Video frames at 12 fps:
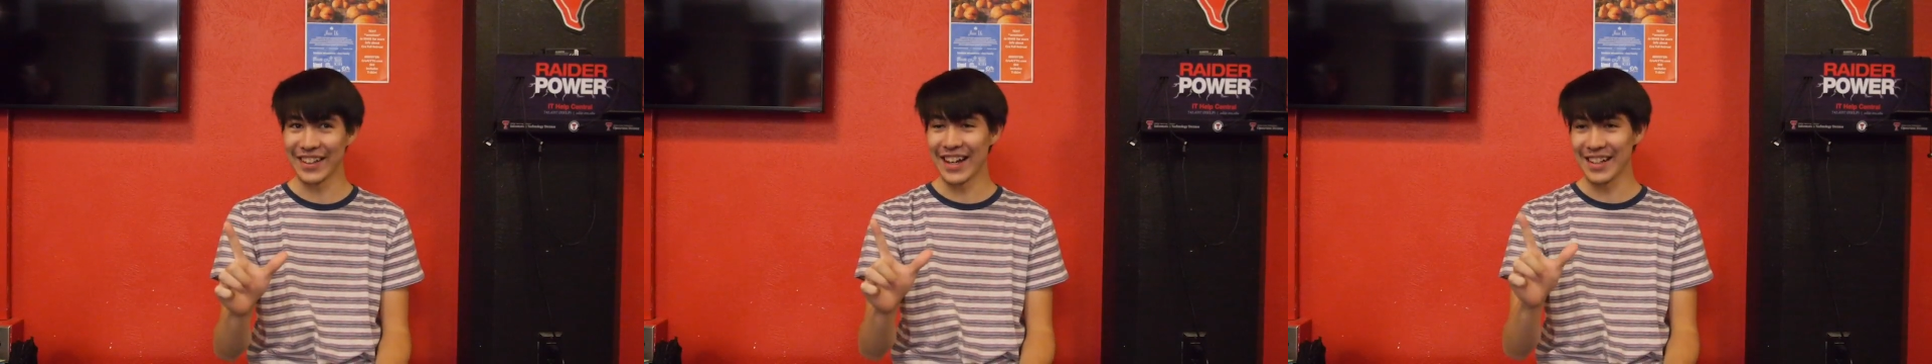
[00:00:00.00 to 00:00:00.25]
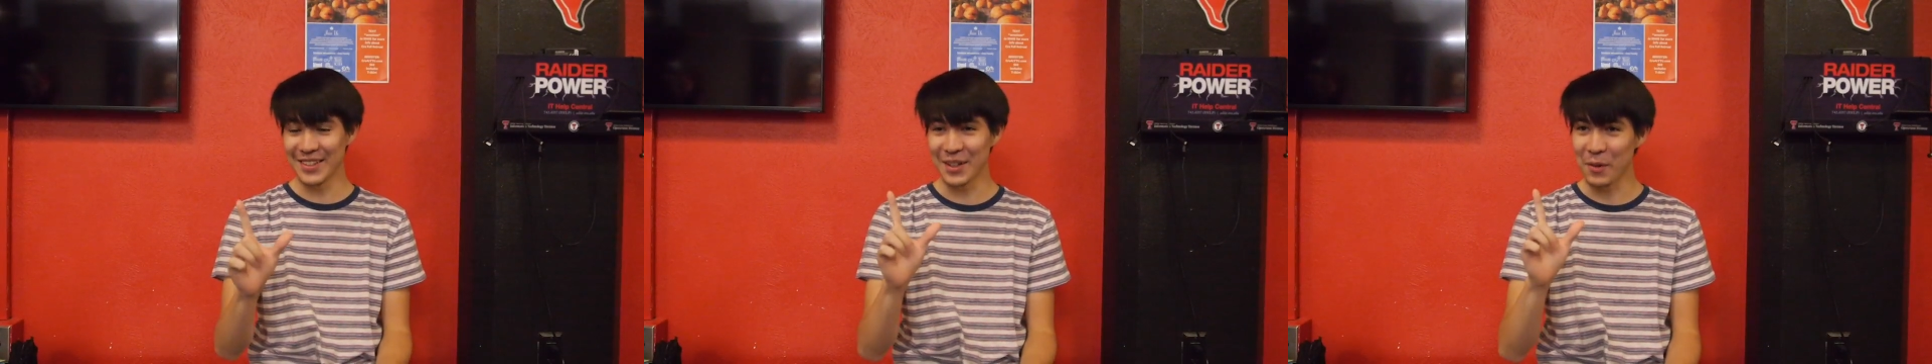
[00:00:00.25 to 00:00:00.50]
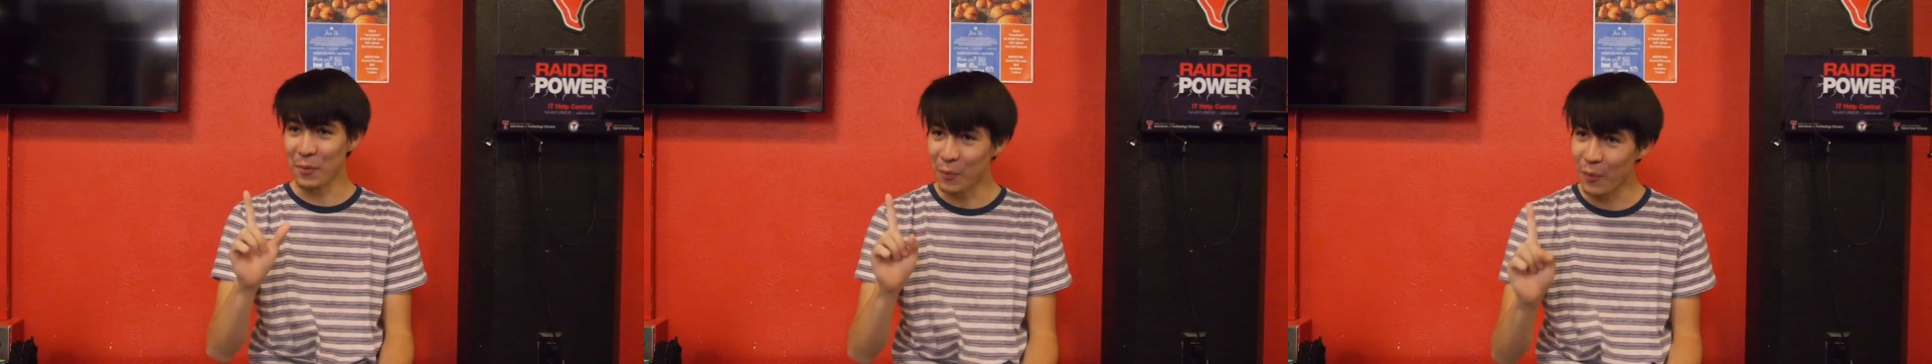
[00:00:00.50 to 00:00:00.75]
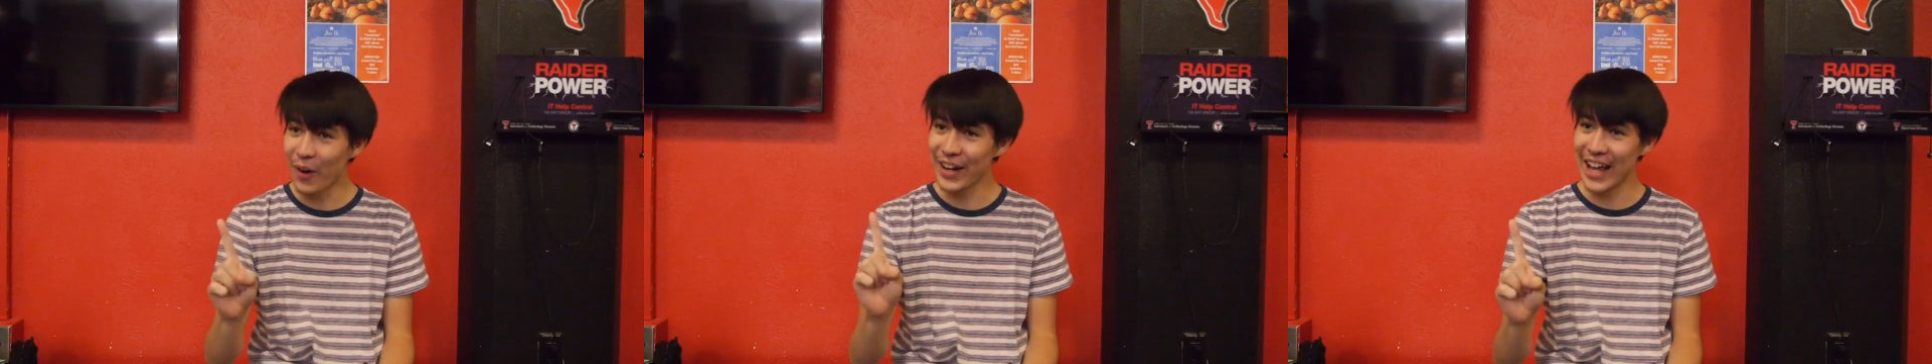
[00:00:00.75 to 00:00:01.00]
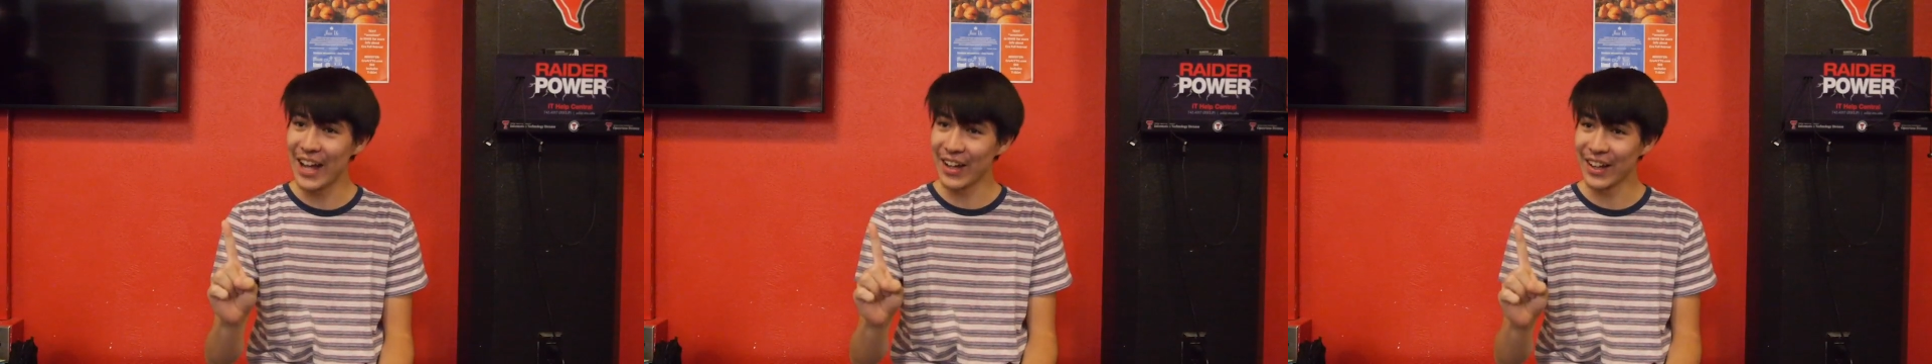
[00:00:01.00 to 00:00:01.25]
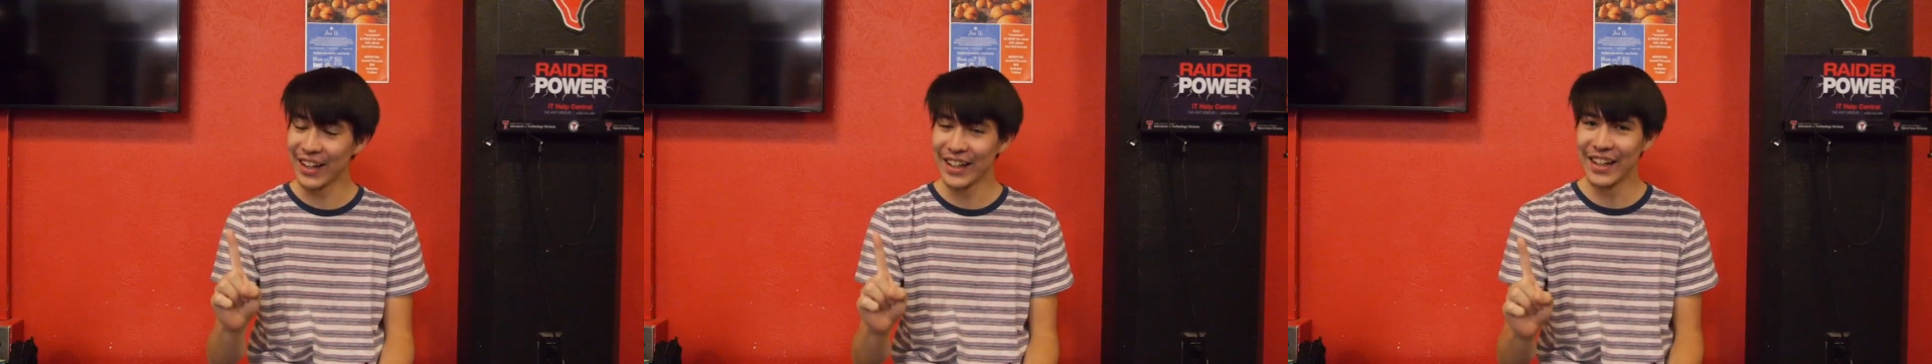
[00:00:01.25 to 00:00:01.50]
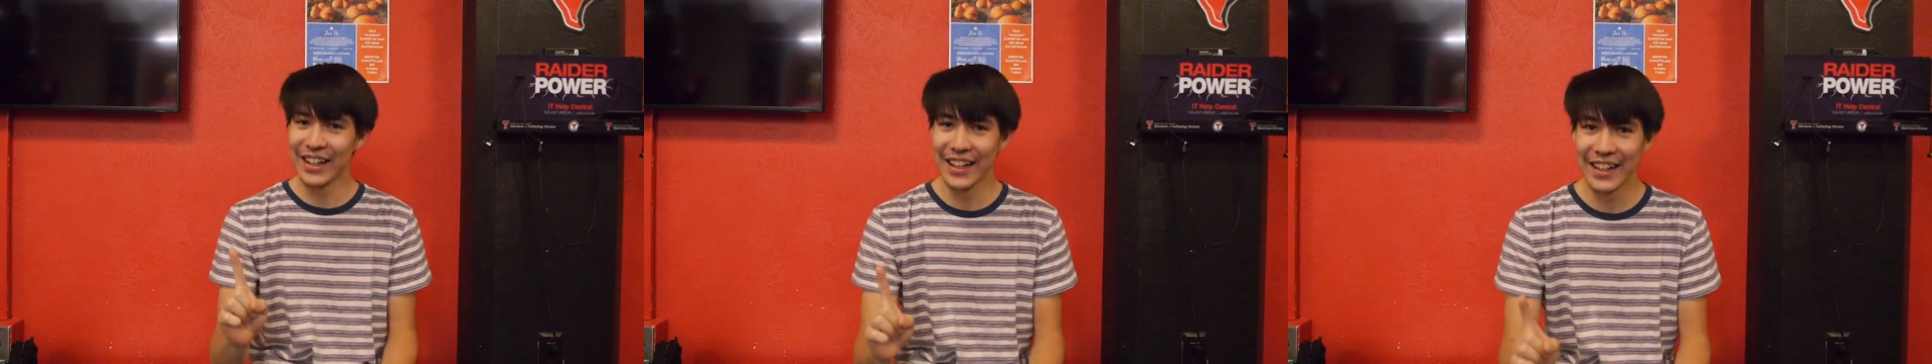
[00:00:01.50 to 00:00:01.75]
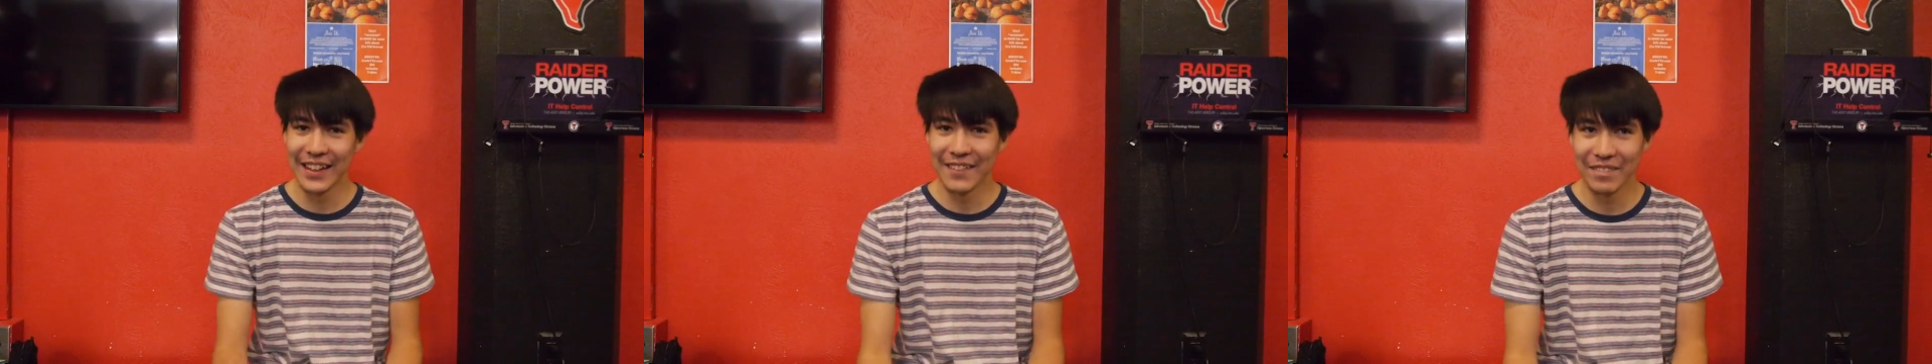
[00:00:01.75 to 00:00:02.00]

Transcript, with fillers: All right, I feel one you. L. All right.